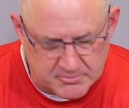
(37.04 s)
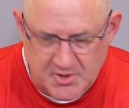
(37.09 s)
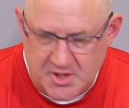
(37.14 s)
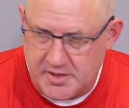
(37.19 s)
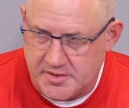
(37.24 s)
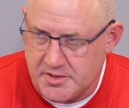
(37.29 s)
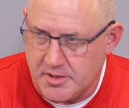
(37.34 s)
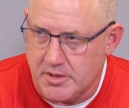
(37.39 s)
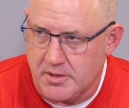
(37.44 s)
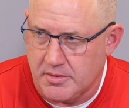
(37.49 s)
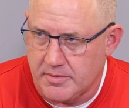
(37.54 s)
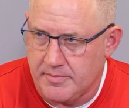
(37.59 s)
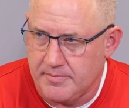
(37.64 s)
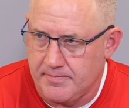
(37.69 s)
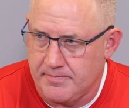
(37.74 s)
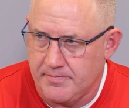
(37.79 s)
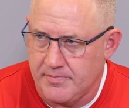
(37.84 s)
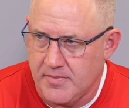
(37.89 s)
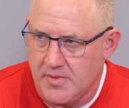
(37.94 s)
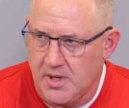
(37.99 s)
Yes, sir.
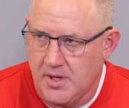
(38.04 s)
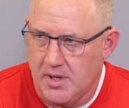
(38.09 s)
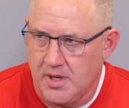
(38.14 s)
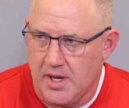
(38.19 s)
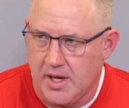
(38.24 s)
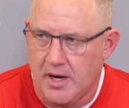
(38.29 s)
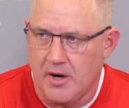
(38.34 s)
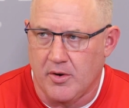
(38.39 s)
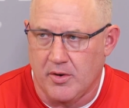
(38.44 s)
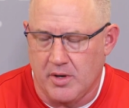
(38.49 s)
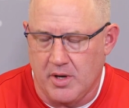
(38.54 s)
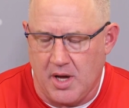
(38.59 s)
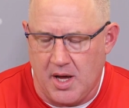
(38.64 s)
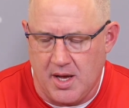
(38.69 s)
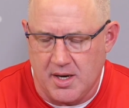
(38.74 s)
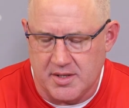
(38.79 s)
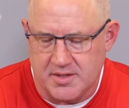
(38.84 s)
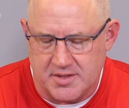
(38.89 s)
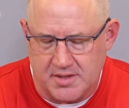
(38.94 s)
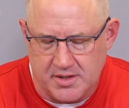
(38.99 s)
I don't
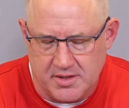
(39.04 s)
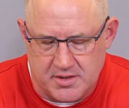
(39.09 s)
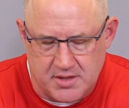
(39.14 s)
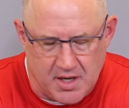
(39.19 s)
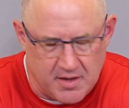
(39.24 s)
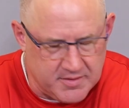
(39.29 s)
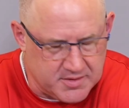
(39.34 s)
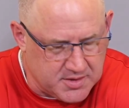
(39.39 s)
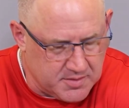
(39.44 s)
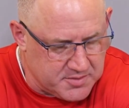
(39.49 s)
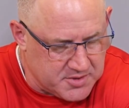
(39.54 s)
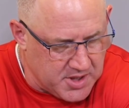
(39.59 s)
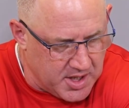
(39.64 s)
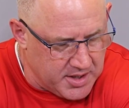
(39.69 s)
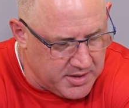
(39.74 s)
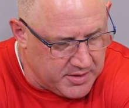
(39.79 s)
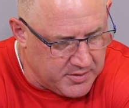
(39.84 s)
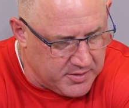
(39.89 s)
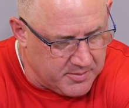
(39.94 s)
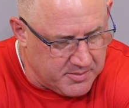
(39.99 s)
honestly, Travis, I'm
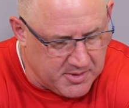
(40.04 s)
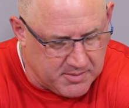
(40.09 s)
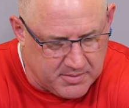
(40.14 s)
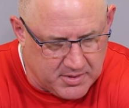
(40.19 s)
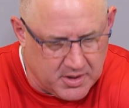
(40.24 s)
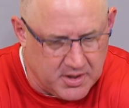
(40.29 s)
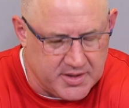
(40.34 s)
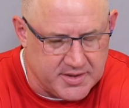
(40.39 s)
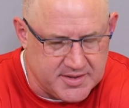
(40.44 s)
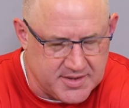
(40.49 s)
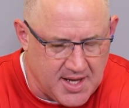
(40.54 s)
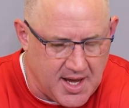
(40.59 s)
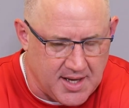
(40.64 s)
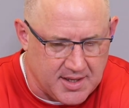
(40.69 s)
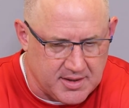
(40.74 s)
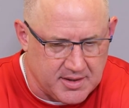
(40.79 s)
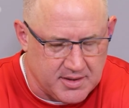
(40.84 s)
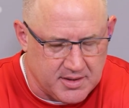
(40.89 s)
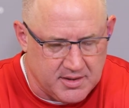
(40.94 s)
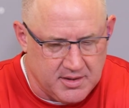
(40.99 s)
trying to remember
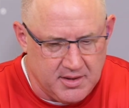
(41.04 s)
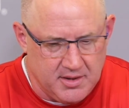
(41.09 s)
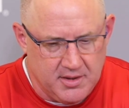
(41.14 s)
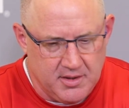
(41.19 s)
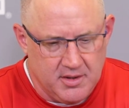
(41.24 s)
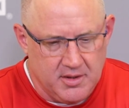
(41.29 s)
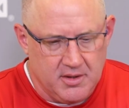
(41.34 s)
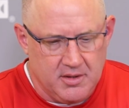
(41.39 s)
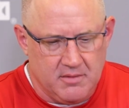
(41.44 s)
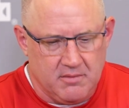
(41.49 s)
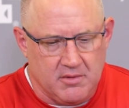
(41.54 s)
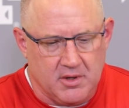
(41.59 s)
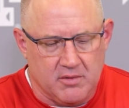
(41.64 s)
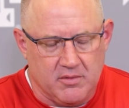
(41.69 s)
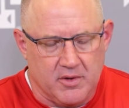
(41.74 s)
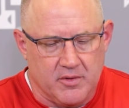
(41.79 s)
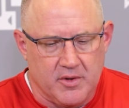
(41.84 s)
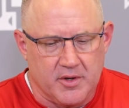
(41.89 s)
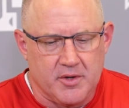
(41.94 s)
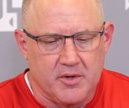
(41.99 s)
exactly what
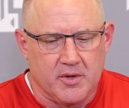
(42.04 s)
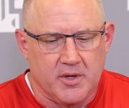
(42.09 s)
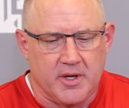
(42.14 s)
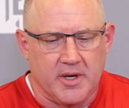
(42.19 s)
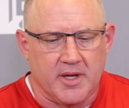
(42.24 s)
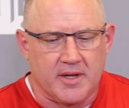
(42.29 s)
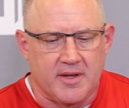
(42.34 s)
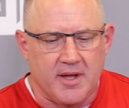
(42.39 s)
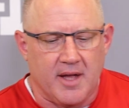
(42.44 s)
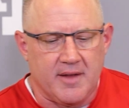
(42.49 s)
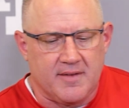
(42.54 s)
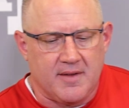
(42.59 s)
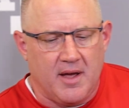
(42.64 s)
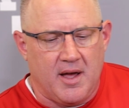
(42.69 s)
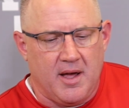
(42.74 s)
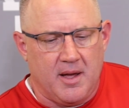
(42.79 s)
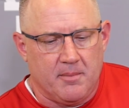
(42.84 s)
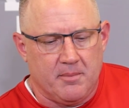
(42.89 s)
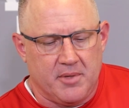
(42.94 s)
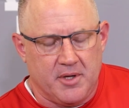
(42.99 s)
we were doing at that
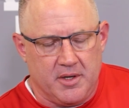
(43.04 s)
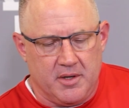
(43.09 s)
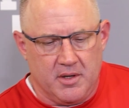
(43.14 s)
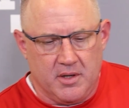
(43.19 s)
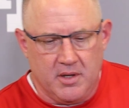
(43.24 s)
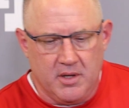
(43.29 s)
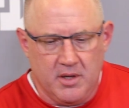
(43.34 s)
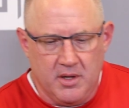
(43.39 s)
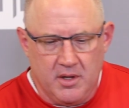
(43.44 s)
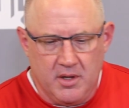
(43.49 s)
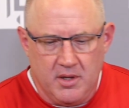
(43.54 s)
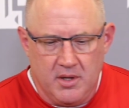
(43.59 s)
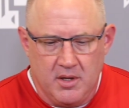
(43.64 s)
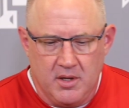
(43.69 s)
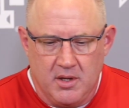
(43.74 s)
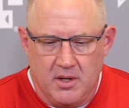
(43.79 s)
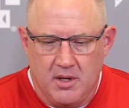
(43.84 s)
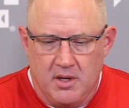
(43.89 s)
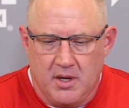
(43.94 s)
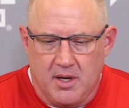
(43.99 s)
time,
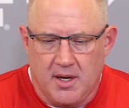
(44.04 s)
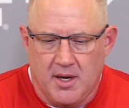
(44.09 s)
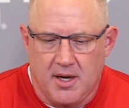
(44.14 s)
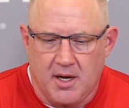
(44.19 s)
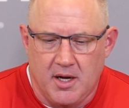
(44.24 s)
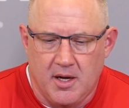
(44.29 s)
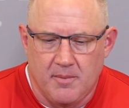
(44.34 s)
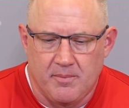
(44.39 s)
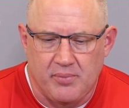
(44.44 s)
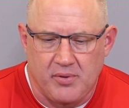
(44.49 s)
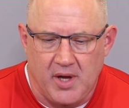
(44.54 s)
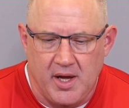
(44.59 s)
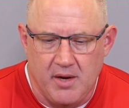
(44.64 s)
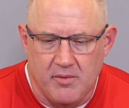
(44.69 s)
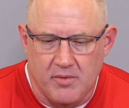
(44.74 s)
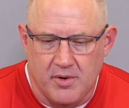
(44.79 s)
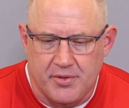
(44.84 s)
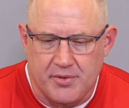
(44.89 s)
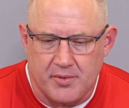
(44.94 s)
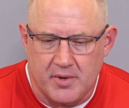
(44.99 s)
but
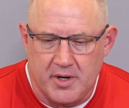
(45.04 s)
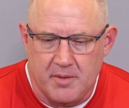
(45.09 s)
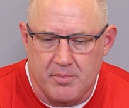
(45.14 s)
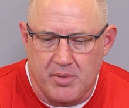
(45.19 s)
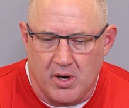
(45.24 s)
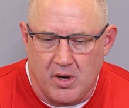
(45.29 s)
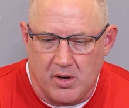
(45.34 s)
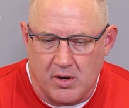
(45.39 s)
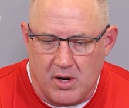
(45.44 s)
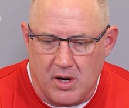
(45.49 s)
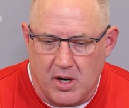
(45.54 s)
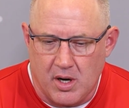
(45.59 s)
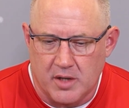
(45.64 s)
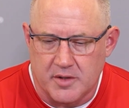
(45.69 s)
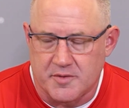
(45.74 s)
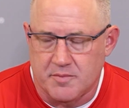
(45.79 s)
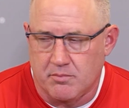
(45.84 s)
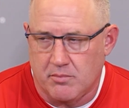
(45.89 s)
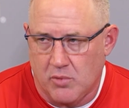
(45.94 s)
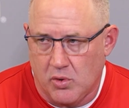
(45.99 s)
playing with 3 ball
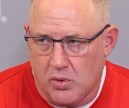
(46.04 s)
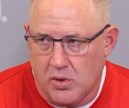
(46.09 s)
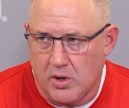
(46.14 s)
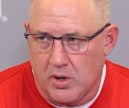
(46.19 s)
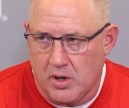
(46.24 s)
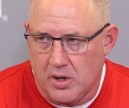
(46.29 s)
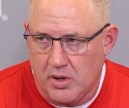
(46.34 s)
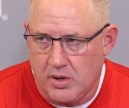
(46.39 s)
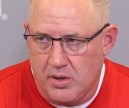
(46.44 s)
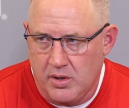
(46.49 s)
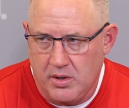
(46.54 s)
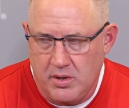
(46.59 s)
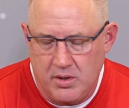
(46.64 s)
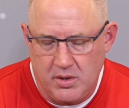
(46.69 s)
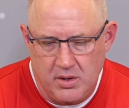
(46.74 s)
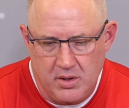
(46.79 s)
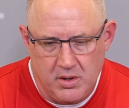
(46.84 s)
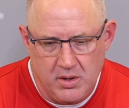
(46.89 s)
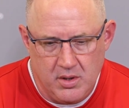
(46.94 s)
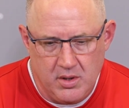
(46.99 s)
guards more
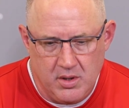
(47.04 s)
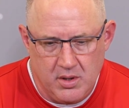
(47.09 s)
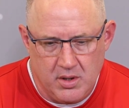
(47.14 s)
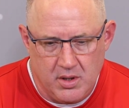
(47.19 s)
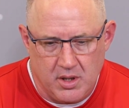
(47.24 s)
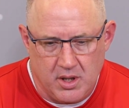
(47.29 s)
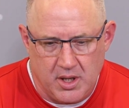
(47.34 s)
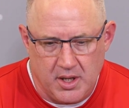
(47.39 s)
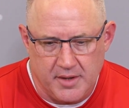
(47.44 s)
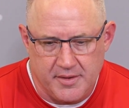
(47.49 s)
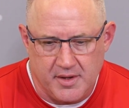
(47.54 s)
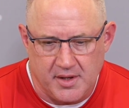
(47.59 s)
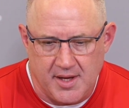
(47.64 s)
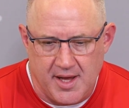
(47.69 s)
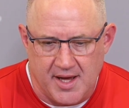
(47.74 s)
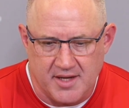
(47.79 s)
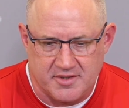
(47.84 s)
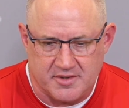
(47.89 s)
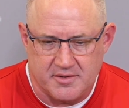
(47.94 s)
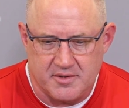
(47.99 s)
the
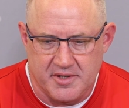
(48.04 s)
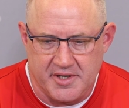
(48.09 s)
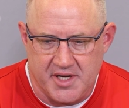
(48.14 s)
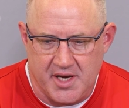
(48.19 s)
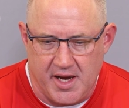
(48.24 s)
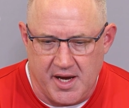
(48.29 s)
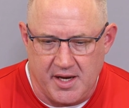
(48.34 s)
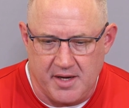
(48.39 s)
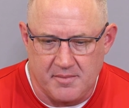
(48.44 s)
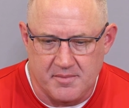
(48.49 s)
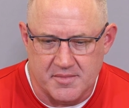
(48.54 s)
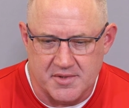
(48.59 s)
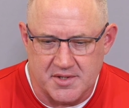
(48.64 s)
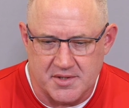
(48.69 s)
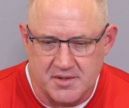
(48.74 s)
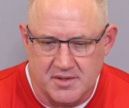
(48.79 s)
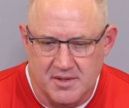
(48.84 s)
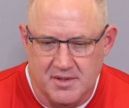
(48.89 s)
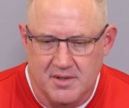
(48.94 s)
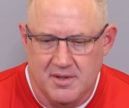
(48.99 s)
last 3
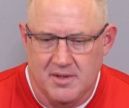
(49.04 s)
games